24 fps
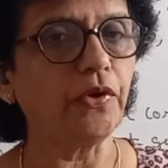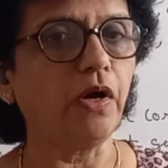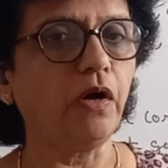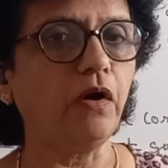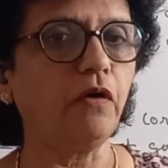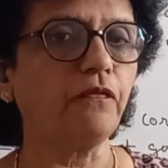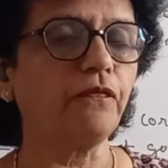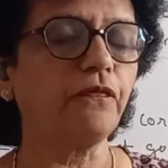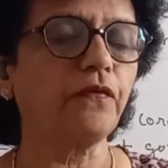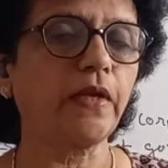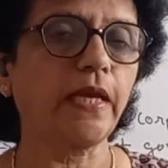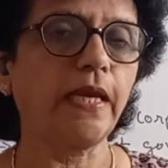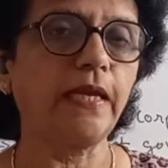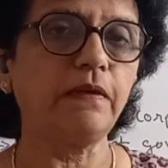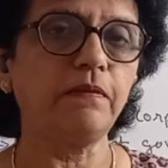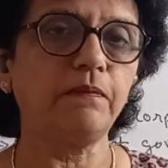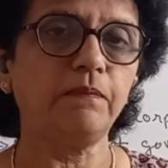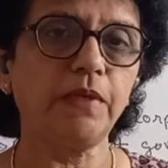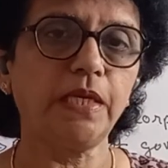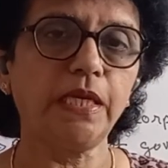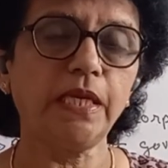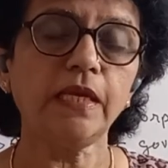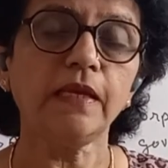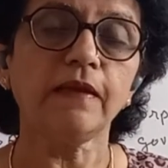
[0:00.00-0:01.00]
off can
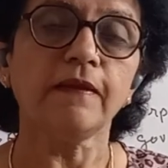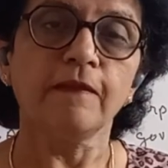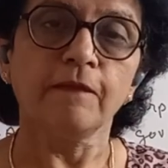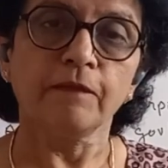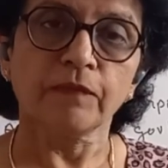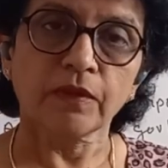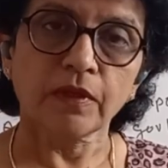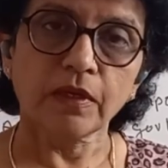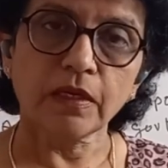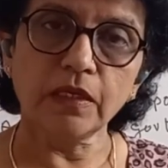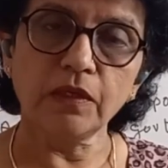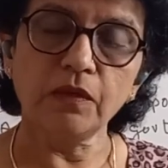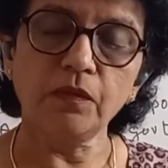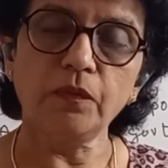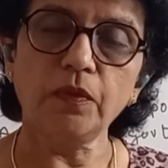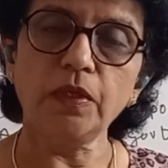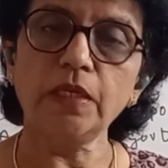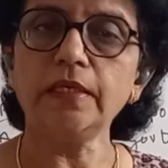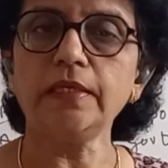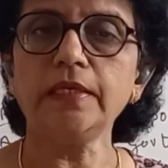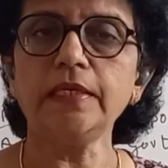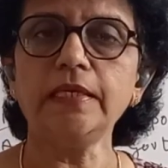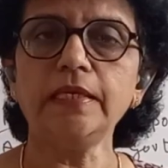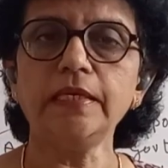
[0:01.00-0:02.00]
be
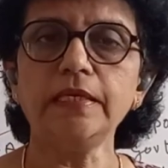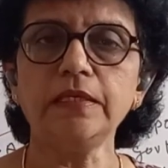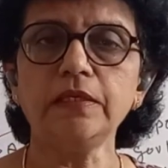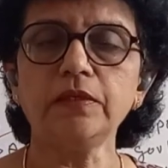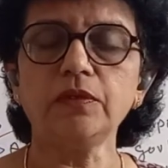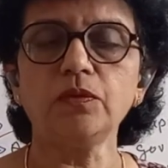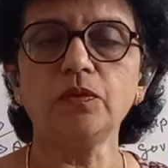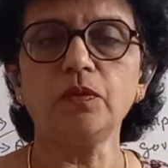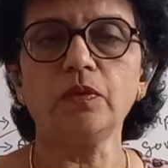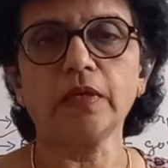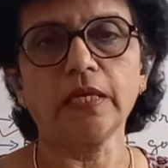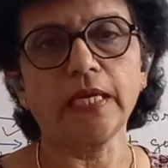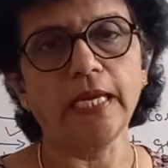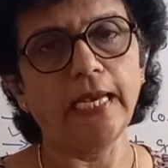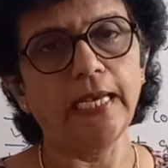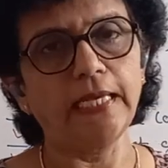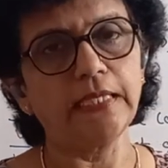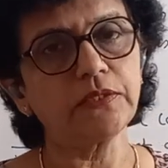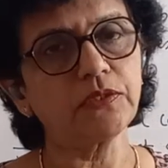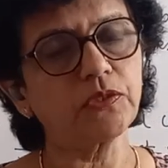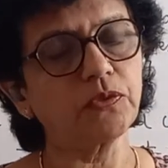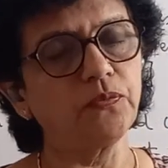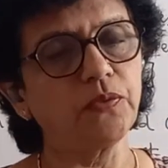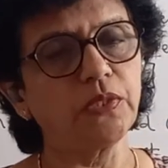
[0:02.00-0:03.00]
converted into
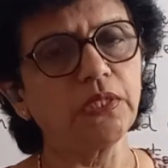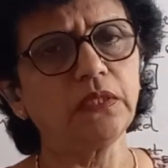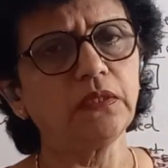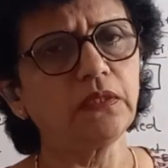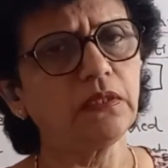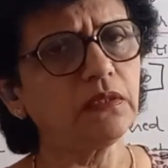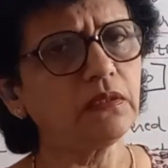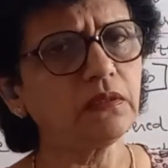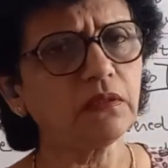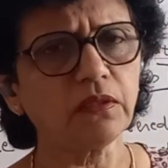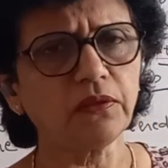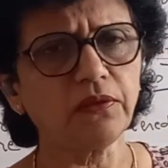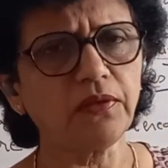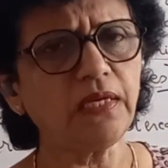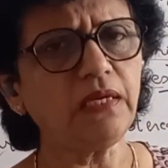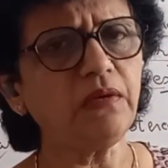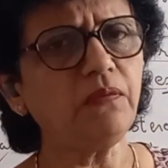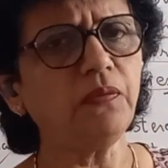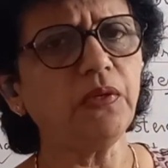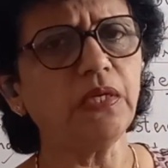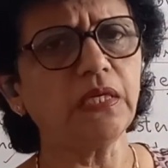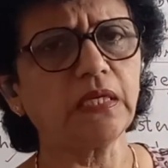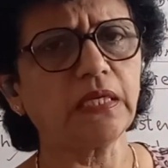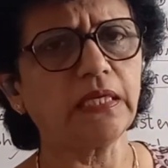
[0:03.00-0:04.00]
cash within
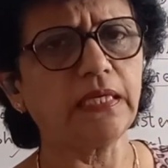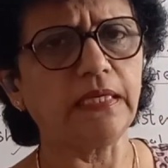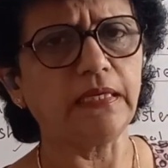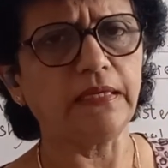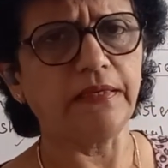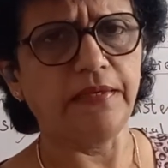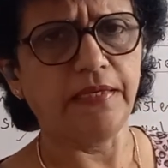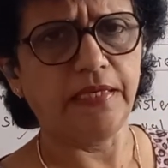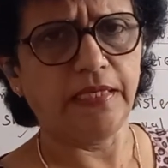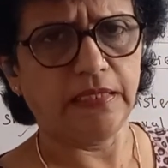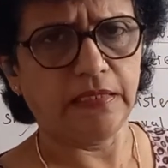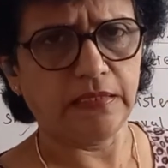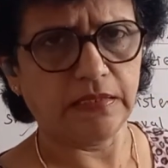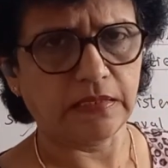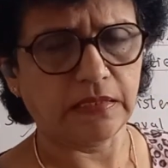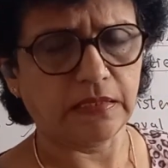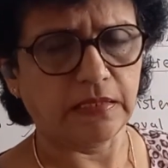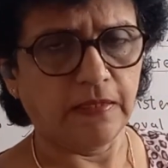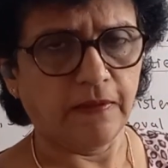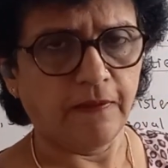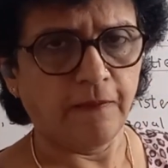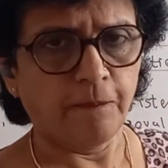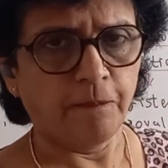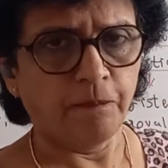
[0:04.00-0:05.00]
3 working
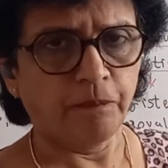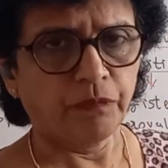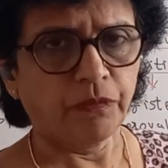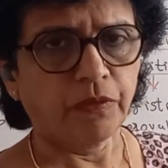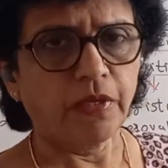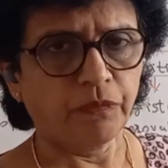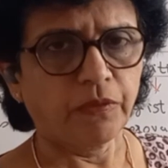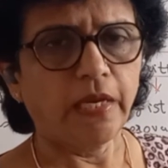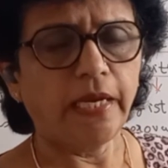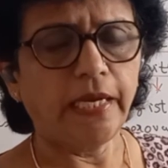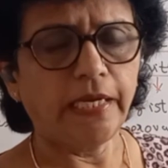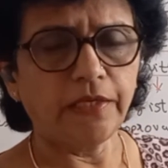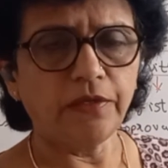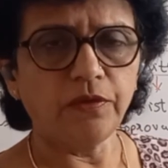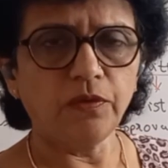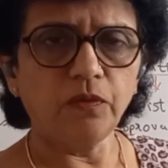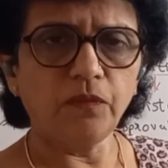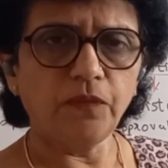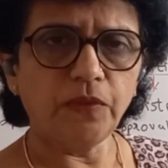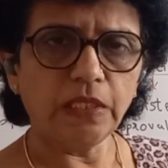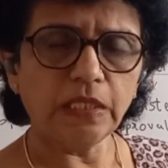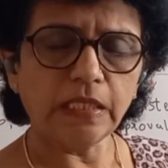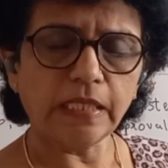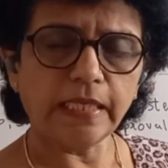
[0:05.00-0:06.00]
days and you
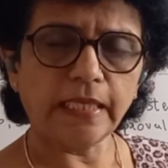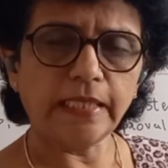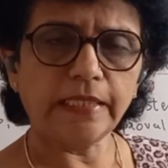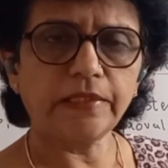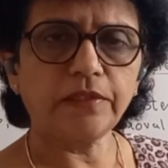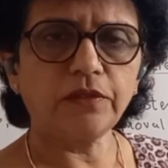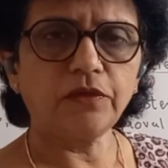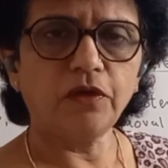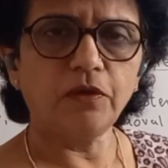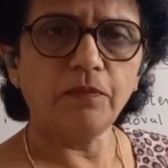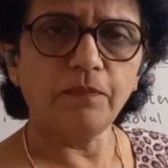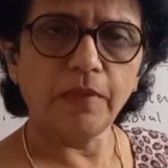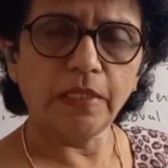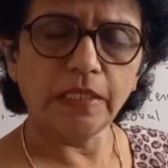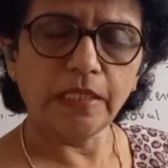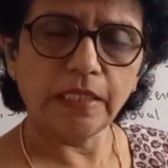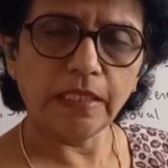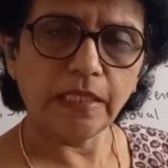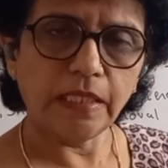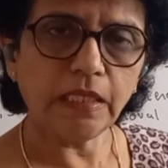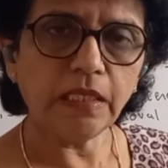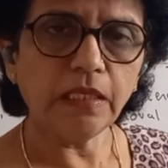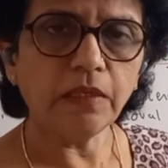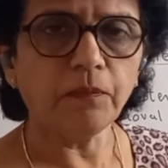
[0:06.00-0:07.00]
will get your
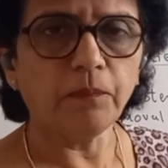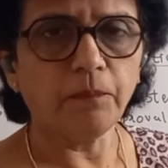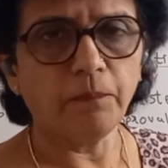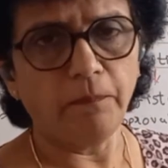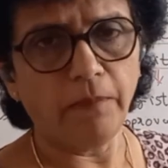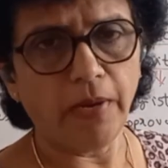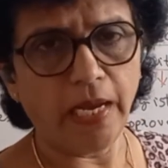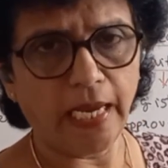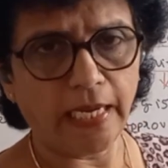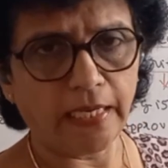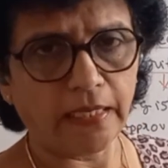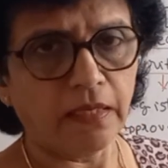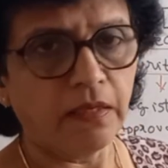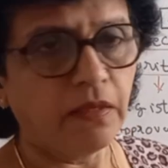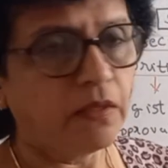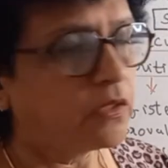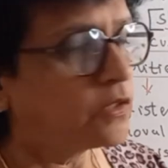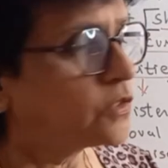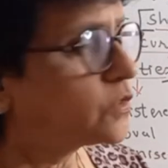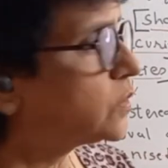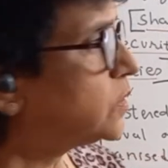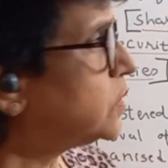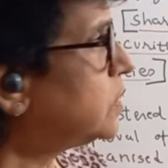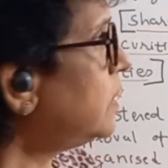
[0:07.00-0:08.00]
money back.
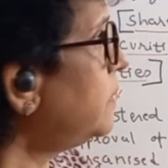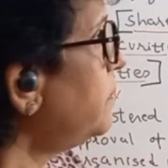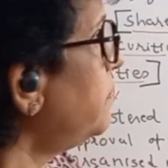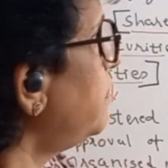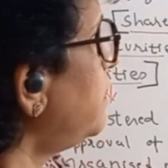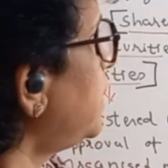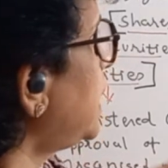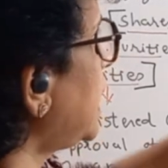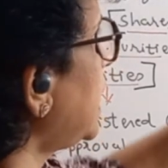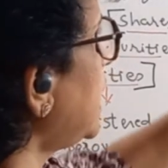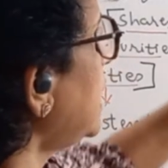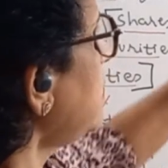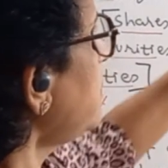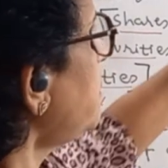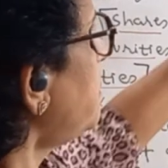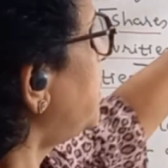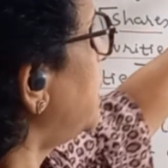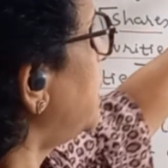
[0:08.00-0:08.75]
So the main